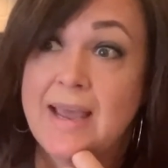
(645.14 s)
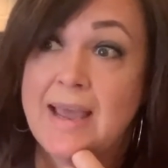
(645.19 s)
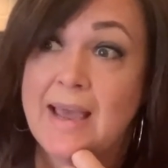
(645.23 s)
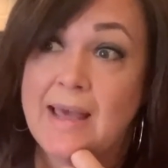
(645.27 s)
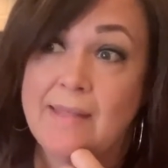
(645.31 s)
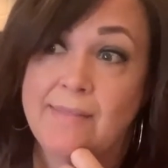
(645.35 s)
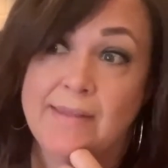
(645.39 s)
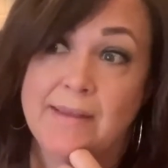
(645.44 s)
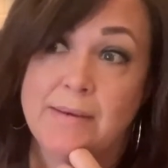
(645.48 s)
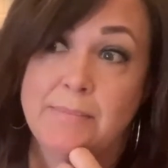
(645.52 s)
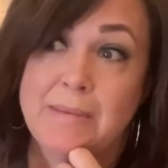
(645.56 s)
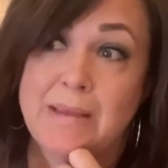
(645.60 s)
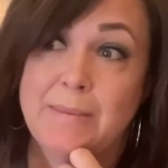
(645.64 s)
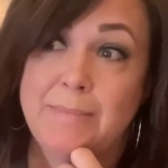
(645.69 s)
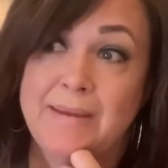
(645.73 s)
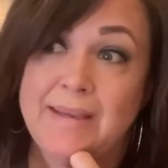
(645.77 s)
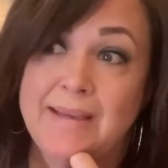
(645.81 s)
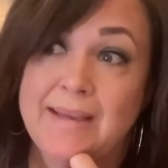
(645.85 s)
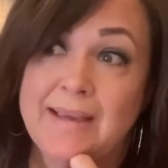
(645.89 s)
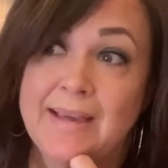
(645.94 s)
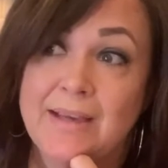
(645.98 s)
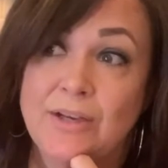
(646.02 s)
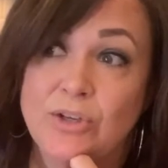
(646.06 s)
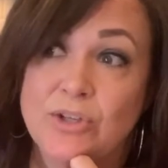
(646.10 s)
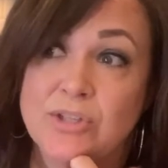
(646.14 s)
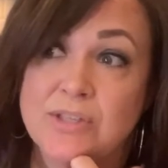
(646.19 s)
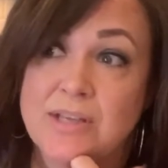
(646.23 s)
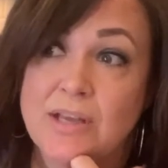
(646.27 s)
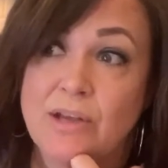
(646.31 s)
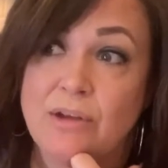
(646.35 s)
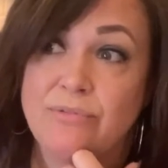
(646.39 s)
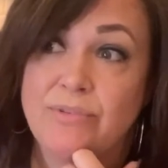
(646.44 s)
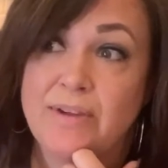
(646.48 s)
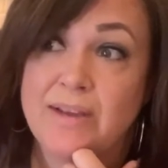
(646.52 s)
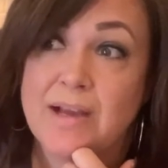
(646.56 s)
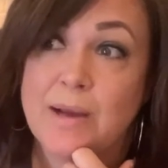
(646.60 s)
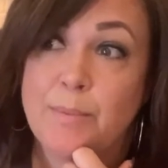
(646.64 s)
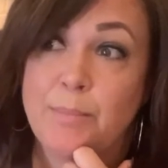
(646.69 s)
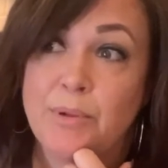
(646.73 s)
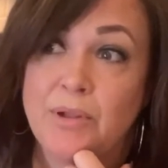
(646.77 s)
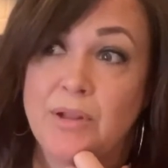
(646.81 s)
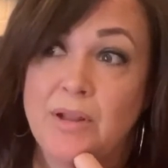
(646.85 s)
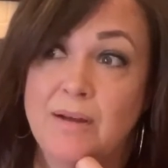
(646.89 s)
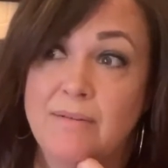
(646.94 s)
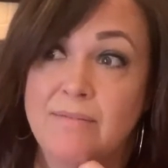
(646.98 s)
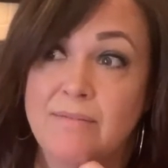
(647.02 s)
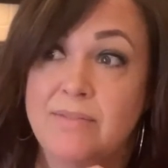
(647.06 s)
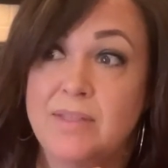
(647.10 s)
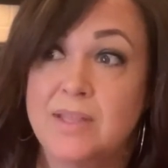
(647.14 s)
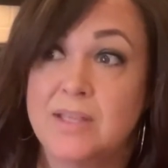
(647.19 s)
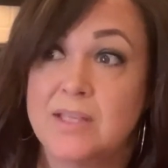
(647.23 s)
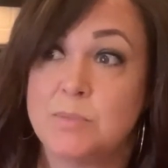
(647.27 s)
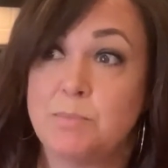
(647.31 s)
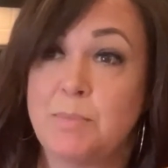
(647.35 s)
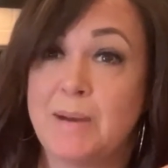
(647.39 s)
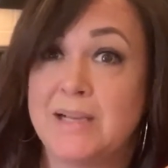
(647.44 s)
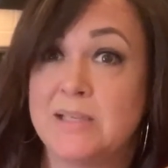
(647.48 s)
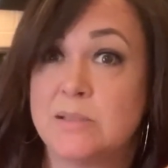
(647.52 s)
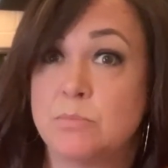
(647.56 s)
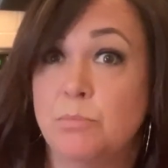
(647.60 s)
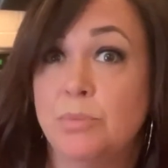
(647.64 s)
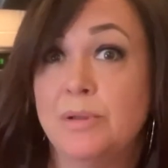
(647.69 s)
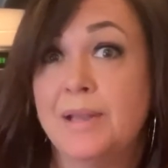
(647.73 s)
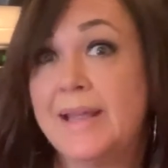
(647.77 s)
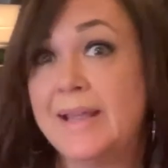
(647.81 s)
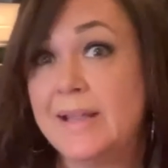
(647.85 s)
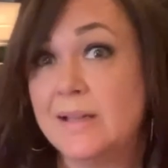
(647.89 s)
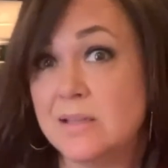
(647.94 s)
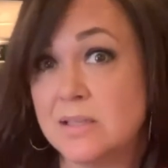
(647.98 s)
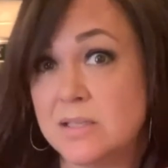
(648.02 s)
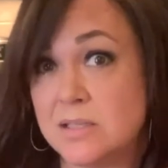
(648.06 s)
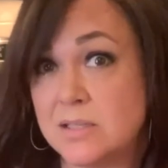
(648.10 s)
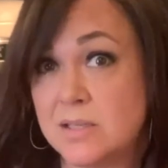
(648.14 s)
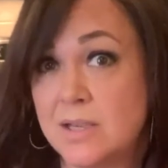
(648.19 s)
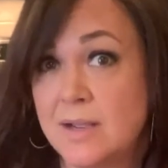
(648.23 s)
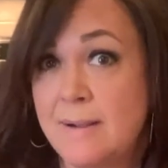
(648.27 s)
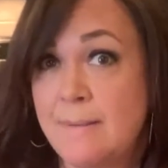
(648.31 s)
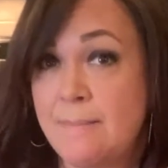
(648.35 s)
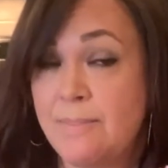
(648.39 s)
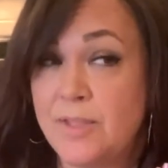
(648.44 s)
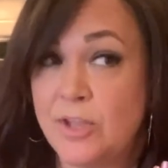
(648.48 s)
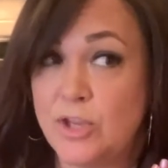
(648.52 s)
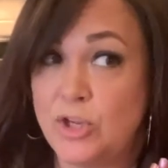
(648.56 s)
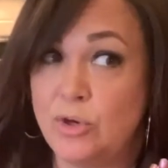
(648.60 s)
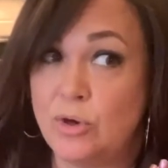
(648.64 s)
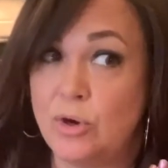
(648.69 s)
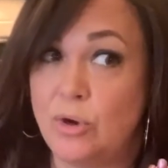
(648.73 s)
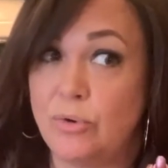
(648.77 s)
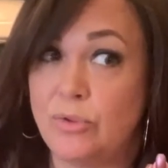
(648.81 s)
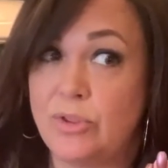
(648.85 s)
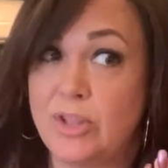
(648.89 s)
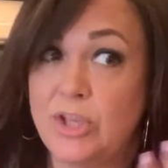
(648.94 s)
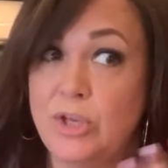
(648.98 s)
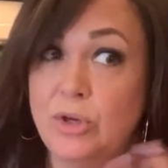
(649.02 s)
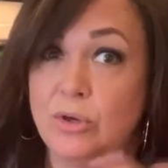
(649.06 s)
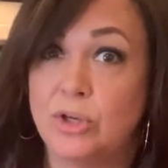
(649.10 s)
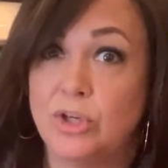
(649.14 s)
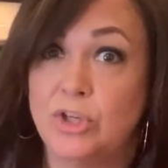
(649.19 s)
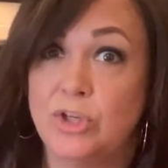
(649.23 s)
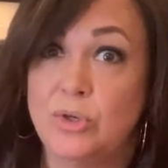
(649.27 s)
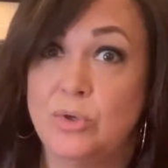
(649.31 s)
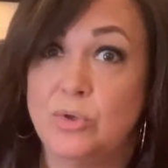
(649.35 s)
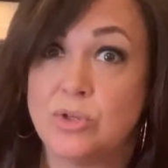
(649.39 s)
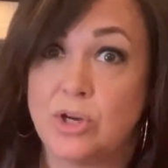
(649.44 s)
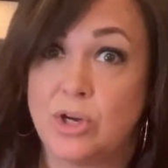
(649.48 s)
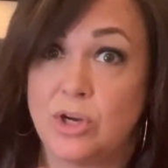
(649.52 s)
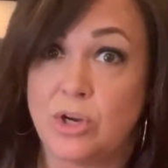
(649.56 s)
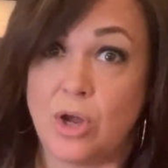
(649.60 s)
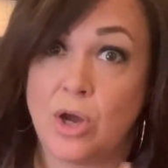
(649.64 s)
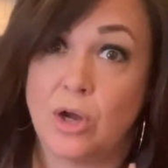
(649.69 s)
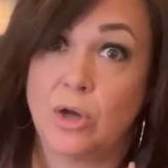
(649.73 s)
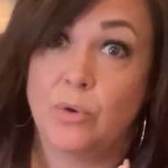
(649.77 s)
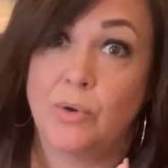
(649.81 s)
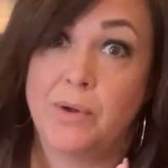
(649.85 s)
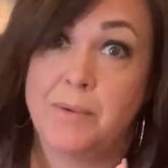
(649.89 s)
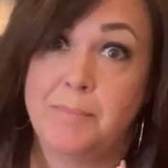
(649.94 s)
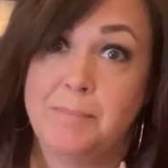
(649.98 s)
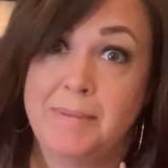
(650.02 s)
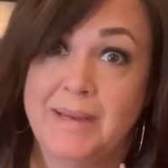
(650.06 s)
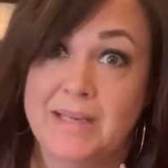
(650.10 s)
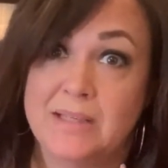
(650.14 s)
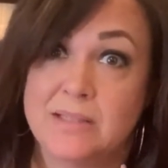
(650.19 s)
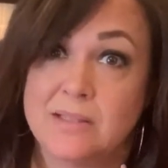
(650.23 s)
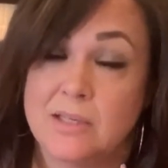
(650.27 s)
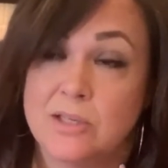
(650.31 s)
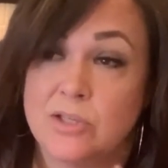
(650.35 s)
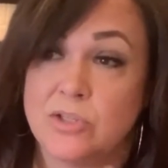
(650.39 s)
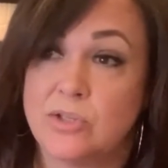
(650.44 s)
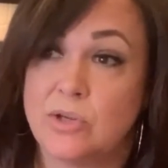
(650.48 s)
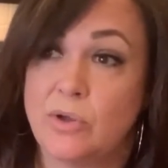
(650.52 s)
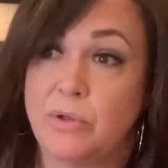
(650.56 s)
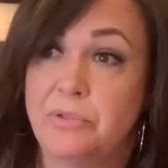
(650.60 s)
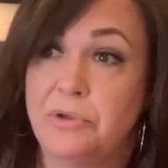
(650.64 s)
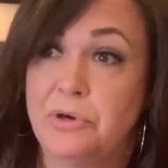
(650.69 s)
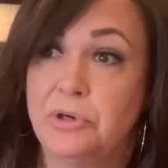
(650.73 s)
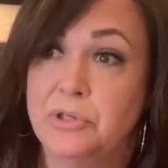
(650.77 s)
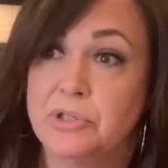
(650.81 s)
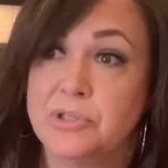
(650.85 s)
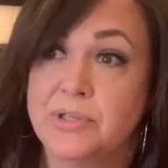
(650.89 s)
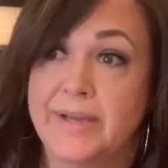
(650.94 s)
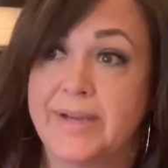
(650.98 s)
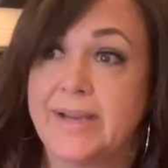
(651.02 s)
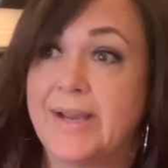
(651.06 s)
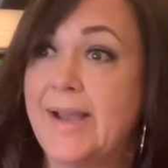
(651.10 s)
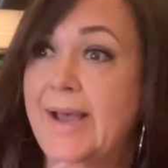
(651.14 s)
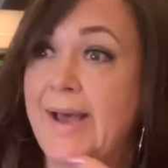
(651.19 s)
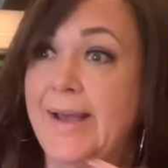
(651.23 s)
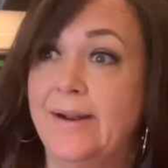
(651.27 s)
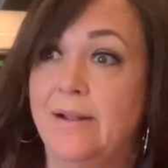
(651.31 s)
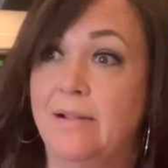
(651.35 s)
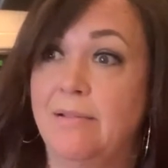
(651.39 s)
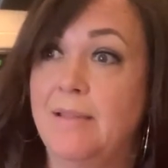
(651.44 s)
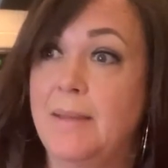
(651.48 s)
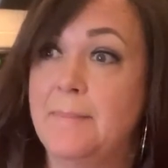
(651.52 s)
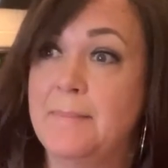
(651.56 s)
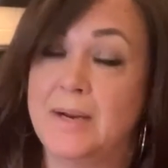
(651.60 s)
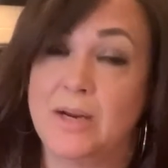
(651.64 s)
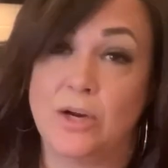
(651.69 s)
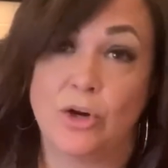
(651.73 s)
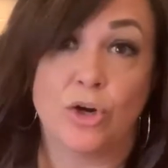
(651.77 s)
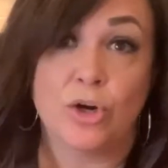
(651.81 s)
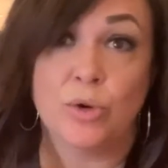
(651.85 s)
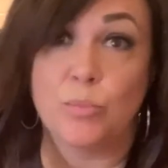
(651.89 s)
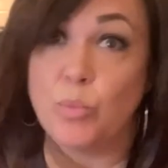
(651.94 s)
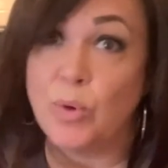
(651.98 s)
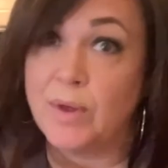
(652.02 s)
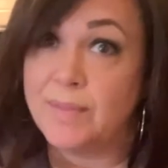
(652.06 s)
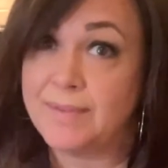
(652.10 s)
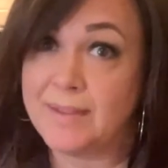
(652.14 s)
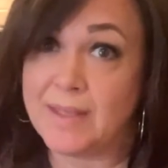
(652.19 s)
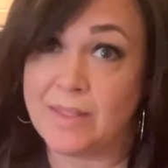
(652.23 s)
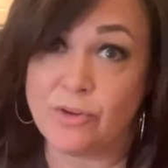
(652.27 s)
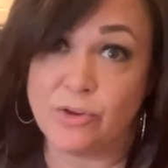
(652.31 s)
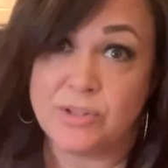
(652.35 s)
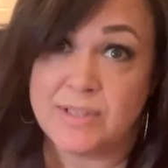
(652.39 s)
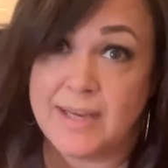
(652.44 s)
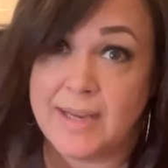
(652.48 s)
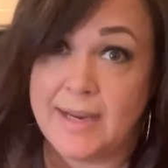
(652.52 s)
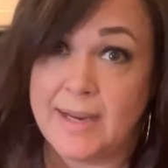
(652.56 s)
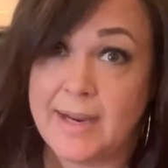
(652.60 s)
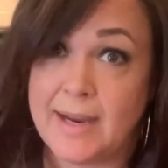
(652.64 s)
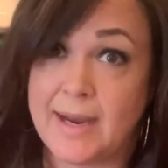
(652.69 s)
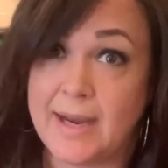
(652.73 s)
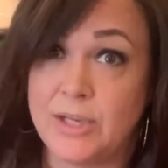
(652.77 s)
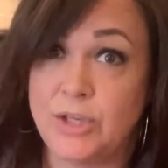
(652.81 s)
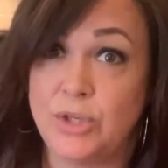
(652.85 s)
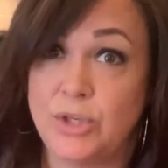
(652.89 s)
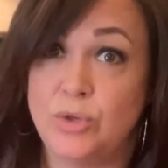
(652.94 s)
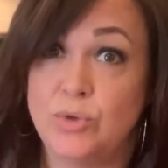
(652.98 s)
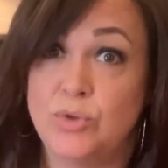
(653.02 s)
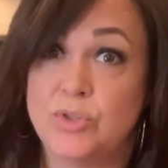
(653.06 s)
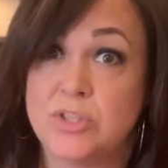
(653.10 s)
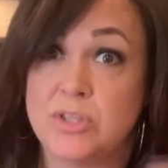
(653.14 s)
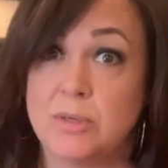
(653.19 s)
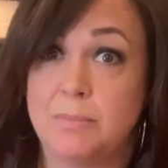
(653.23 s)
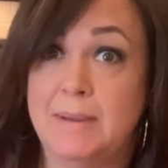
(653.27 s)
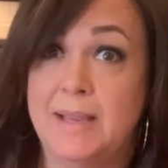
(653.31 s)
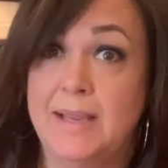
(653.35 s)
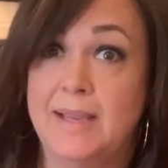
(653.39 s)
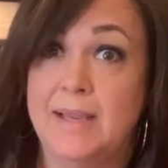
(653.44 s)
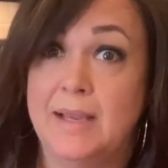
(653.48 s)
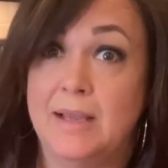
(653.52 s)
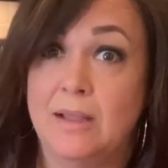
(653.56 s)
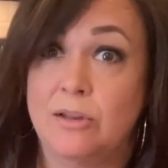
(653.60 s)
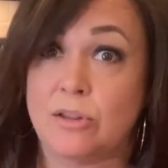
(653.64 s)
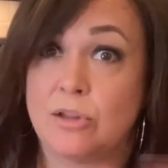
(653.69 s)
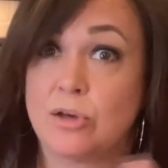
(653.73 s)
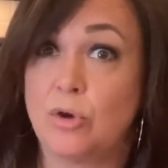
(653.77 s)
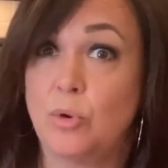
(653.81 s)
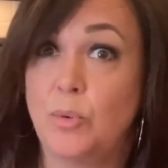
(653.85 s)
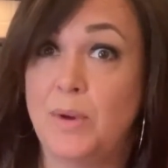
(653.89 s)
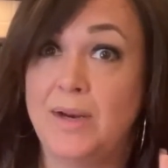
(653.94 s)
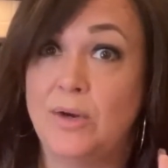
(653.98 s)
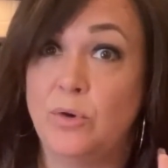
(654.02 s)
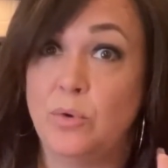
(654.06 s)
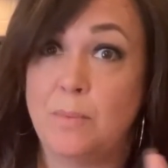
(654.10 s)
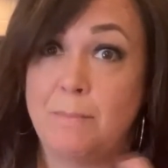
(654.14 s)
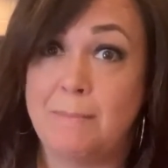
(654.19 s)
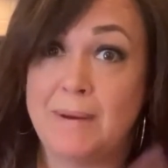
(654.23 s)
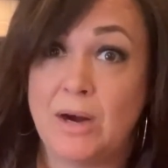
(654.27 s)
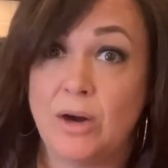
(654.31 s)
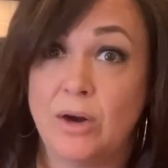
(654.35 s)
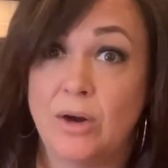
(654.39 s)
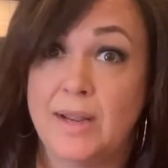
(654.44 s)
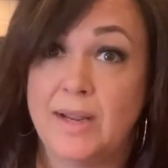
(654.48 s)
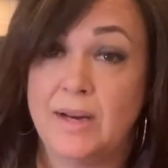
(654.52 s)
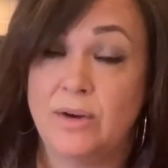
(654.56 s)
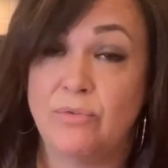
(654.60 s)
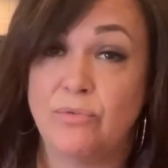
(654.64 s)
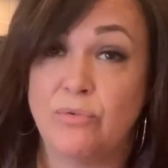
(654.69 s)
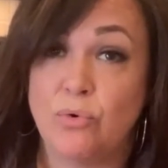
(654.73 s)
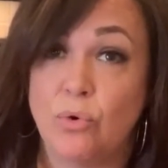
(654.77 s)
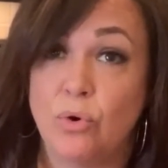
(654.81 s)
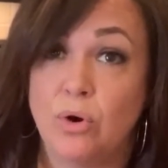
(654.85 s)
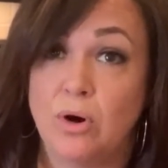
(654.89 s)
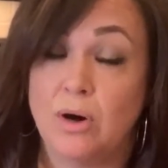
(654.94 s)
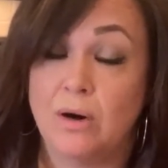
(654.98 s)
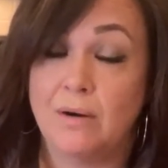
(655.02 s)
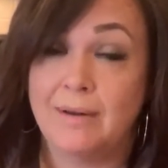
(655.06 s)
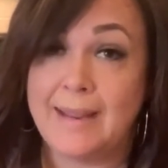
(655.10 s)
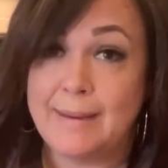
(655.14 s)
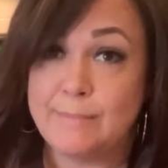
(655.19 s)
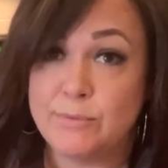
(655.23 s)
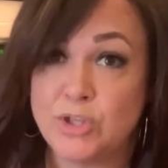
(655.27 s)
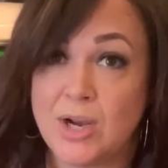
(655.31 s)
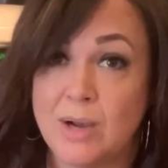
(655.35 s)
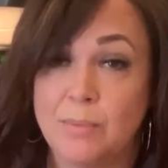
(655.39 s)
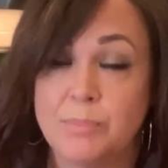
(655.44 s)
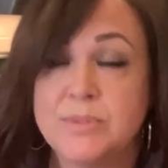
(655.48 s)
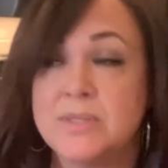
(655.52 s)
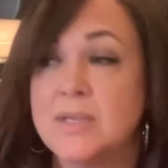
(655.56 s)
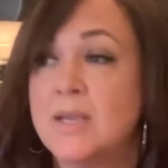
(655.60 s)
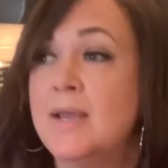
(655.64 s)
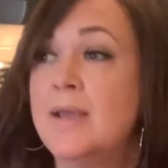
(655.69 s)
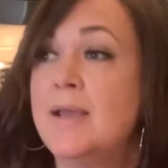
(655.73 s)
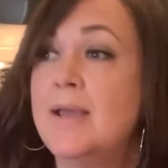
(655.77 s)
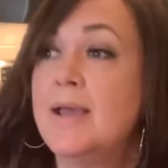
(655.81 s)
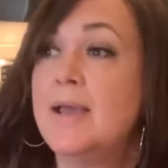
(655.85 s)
and then maybe get yourself a couple of these spice blends that you can use on an ongoing basis. So there's I had a lemon and herb one the other day I used to throw into a marinade for lamb chops.